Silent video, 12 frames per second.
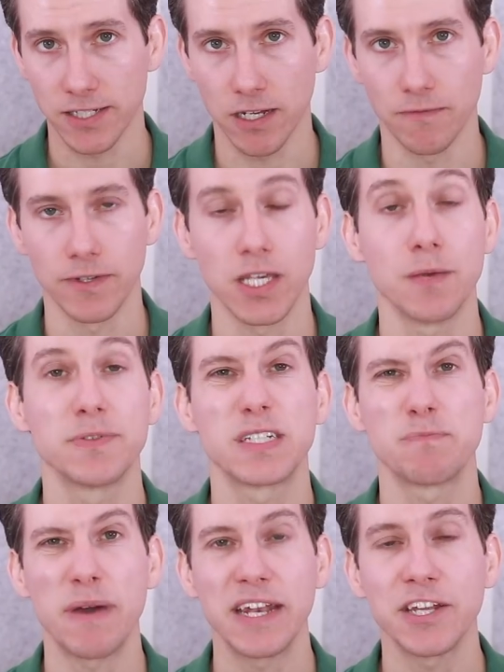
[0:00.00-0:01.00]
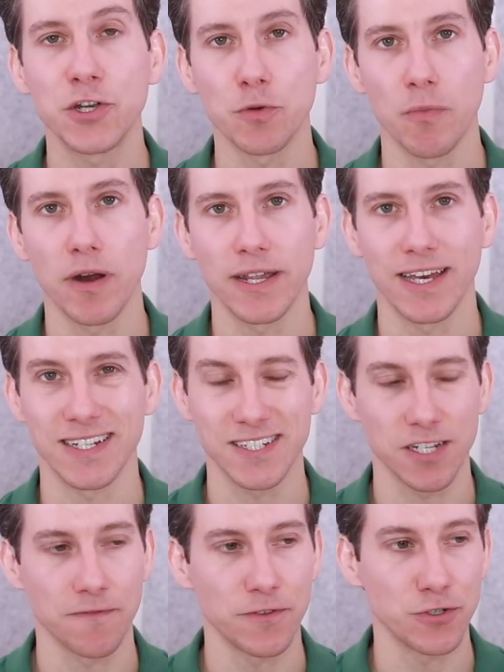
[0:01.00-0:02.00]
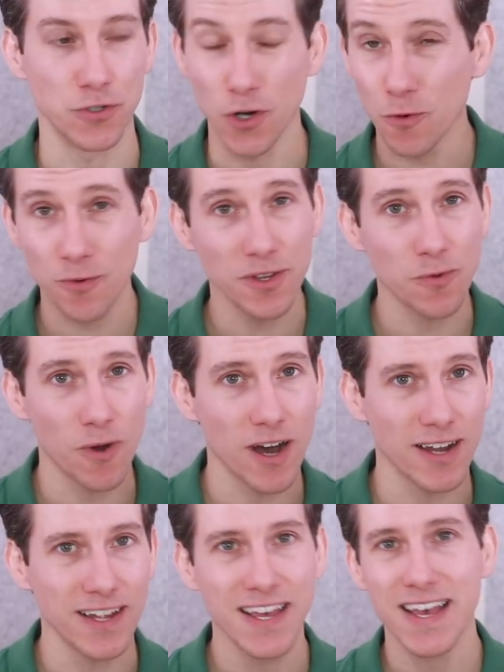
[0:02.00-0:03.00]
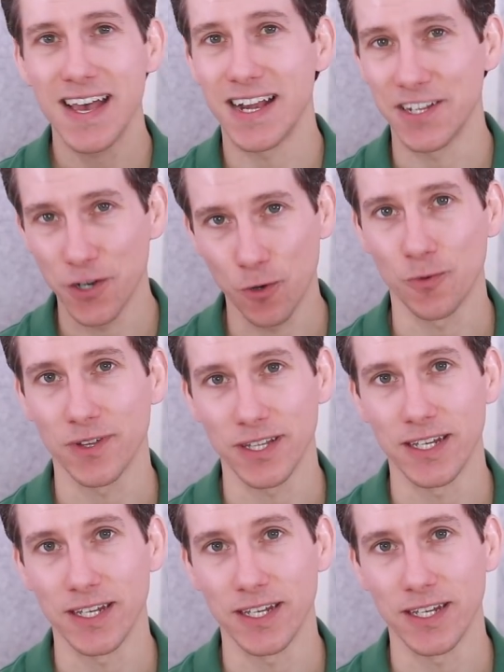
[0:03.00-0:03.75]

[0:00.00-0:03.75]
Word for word: stuff and keep spending your money on stuff that you don't really want and you don't really